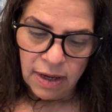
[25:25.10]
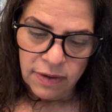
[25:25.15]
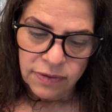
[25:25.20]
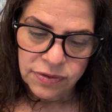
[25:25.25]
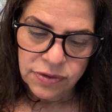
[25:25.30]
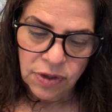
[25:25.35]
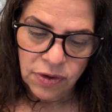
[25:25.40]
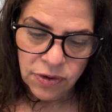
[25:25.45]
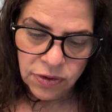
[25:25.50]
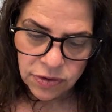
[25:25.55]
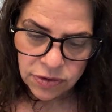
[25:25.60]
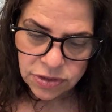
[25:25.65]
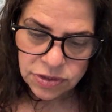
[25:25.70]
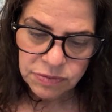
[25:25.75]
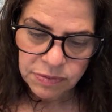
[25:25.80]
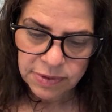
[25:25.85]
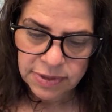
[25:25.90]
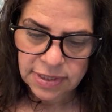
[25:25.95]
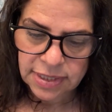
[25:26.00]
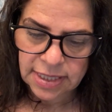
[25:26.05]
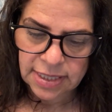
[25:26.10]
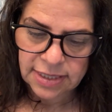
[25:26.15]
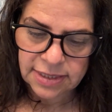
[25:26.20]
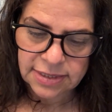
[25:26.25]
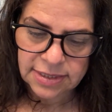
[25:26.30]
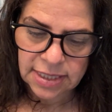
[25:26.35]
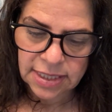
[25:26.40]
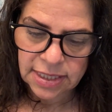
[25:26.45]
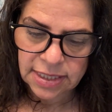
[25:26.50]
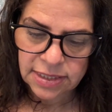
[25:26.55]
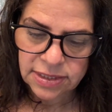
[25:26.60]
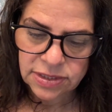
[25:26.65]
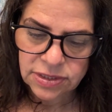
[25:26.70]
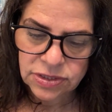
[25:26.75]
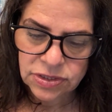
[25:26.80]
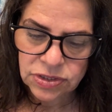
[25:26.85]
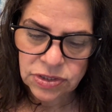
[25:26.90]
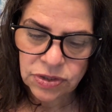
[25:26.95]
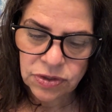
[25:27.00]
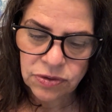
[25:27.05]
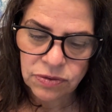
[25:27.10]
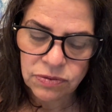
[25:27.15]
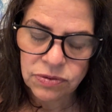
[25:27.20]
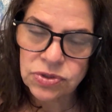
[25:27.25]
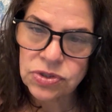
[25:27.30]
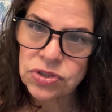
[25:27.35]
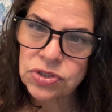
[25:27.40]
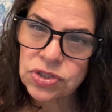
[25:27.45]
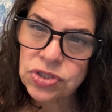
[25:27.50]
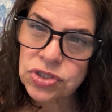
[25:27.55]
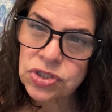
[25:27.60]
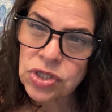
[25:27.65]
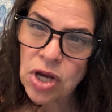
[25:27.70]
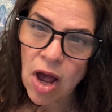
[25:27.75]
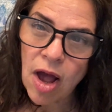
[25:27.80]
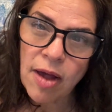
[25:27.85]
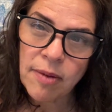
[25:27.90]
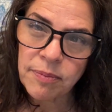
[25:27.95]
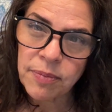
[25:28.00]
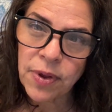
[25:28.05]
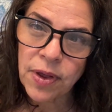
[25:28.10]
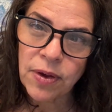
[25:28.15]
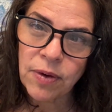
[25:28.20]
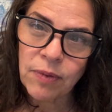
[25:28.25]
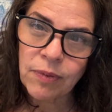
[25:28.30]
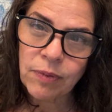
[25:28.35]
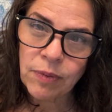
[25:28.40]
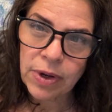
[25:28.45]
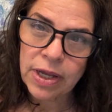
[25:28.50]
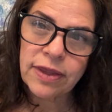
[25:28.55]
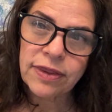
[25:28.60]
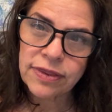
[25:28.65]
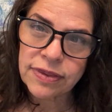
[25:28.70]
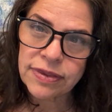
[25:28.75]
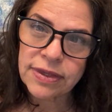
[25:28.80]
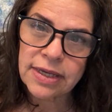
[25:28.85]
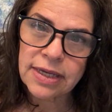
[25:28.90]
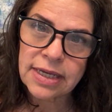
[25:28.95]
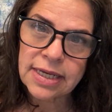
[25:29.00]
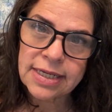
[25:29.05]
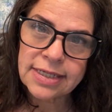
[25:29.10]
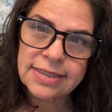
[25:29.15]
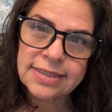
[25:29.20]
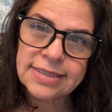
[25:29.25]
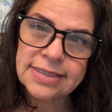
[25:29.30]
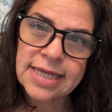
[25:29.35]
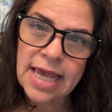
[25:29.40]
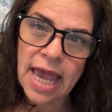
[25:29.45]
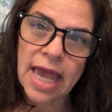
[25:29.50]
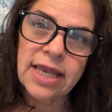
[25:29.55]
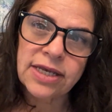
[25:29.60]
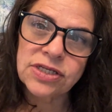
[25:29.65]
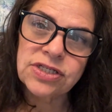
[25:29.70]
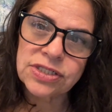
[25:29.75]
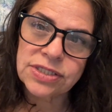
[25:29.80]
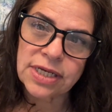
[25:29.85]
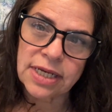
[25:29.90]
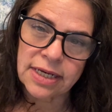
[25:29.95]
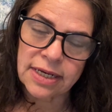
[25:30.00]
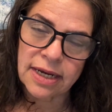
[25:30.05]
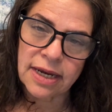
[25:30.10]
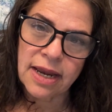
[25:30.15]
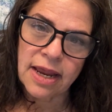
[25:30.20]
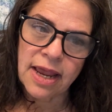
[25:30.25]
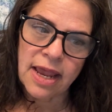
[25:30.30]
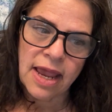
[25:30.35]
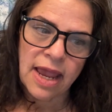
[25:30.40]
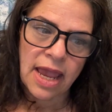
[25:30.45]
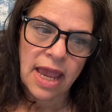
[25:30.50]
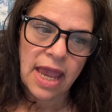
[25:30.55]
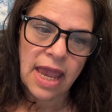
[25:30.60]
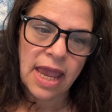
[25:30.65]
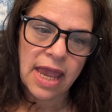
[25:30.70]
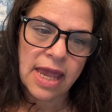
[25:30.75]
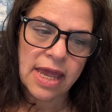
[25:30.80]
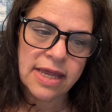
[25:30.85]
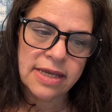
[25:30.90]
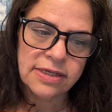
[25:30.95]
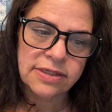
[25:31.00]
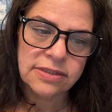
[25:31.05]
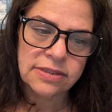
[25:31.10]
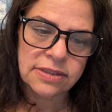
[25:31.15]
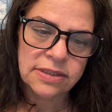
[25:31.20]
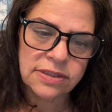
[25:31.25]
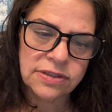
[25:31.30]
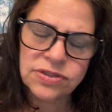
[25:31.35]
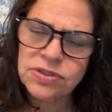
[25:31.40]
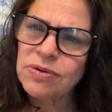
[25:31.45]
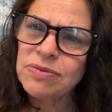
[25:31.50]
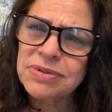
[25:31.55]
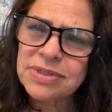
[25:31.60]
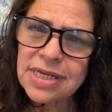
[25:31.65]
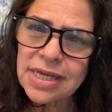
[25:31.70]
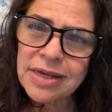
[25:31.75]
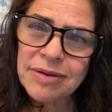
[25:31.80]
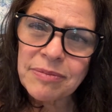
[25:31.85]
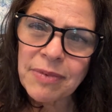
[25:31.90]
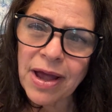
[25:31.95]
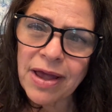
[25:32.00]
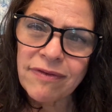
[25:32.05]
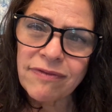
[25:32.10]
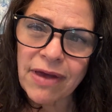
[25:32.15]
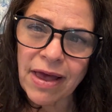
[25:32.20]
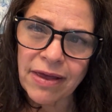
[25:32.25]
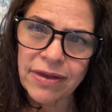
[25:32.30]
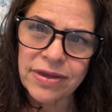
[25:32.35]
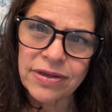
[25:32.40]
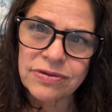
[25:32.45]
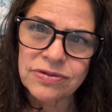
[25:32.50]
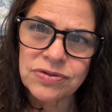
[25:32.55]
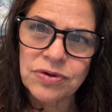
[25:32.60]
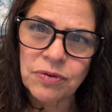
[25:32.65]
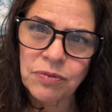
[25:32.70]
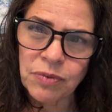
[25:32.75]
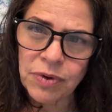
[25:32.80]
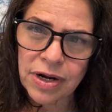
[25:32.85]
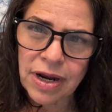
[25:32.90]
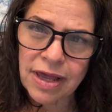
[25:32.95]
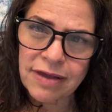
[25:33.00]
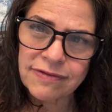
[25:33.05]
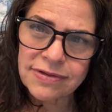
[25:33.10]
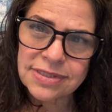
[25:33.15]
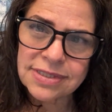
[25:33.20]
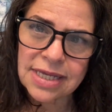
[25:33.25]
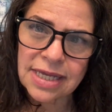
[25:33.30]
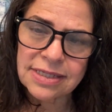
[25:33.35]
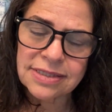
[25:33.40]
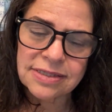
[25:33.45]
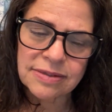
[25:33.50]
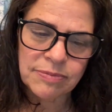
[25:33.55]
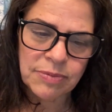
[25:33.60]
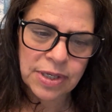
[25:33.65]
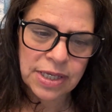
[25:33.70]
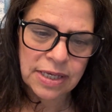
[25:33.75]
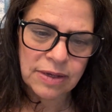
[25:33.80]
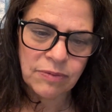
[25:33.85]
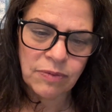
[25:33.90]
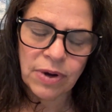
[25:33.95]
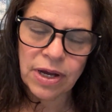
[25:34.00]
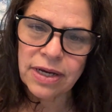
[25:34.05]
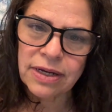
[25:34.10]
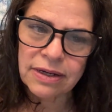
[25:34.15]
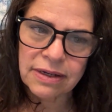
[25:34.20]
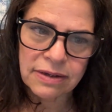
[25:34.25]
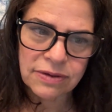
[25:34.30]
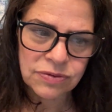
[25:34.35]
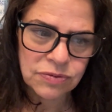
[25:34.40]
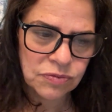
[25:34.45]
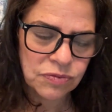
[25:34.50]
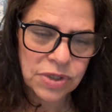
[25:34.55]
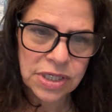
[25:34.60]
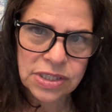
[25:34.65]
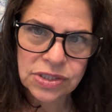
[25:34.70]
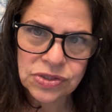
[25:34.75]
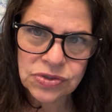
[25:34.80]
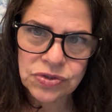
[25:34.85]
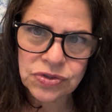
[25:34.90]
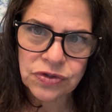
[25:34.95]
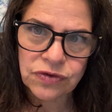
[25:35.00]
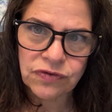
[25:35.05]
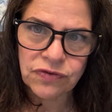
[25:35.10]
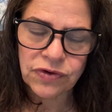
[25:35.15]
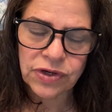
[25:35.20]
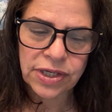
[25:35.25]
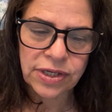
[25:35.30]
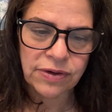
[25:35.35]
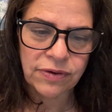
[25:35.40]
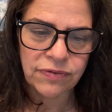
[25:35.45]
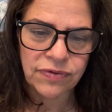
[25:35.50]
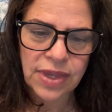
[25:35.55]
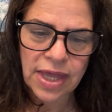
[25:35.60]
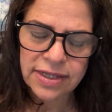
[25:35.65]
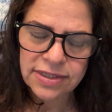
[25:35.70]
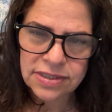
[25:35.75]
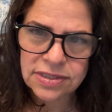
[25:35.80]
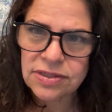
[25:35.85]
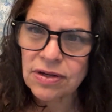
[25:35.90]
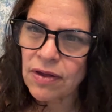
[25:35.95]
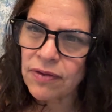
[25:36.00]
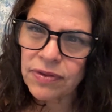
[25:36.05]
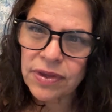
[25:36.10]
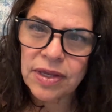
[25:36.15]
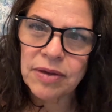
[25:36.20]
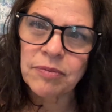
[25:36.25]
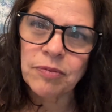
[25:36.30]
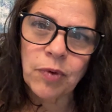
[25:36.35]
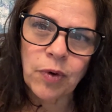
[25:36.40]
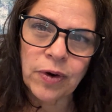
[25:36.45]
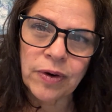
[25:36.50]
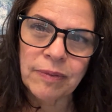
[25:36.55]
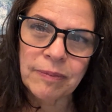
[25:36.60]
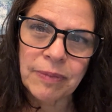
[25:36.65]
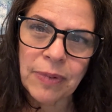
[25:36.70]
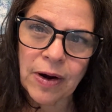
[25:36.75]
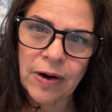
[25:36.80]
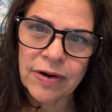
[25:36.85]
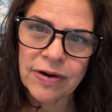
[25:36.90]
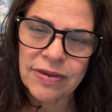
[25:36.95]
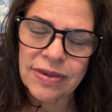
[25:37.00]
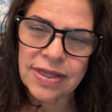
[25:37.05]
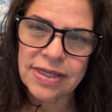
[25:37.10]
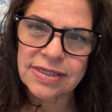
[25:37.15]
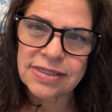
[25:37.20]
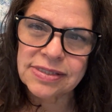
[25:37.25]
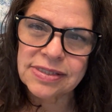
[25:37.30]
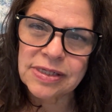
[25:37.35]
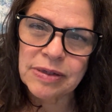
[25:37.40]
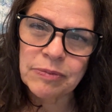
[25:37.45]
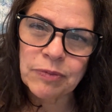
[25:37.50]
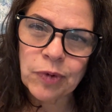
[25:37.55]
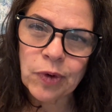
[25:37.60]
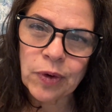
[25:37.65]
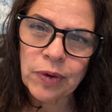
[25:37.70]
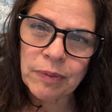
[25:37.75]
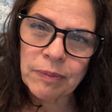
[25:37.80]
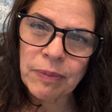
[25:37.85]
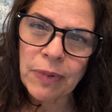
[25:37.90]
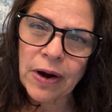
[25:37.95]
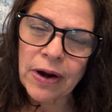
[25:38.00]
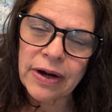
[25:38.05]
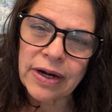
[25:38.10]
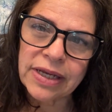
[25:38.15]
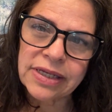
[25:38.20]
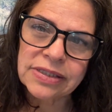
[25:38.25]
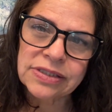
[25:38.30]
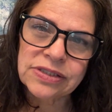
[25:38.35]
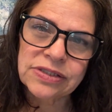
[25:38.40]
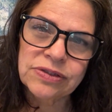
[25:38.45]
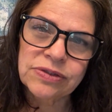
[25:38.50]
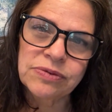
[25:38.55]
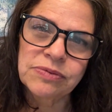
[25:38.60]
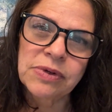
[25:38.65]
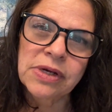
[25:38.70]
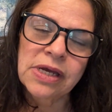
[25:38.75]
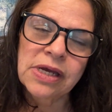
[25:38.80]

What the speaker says: the urge with this is to shop with intention, and don't take my values or what I've said to be what rings true for you. That's not the important part of this. The important part is to